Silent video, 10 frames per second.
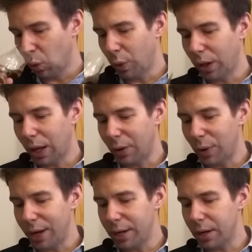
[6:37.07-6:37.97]
Well, I
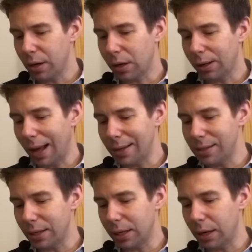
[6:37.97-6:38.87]
write here,
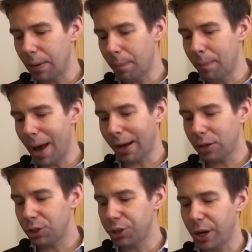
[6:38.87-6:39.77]
classic
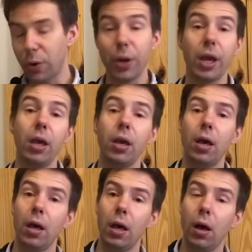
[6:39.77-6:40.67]
Mac Sherry,
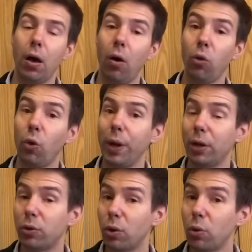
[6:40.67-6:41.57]
although
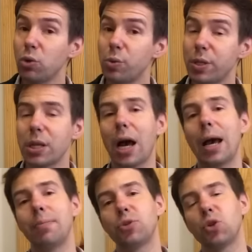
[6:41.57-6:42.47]
it grows with
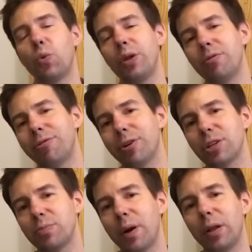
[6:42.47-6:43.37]
time. So when you
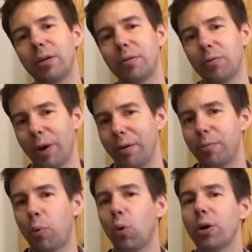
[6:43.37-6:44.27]
first smell it,
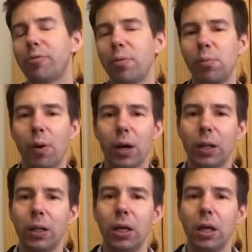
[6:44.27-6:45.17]
right poured from the
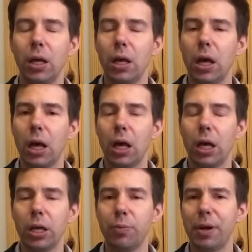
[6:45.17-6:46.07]
bottle,
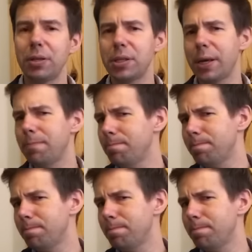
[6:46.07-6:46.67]
you may say,